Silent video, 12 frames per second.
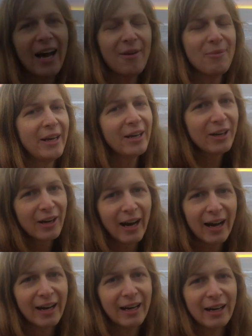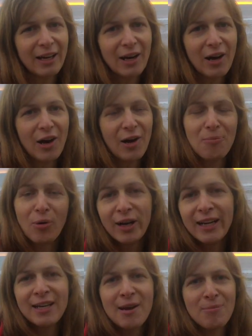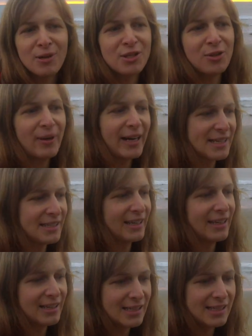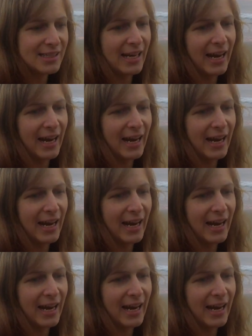I'm here on morning number 2, I guess it is,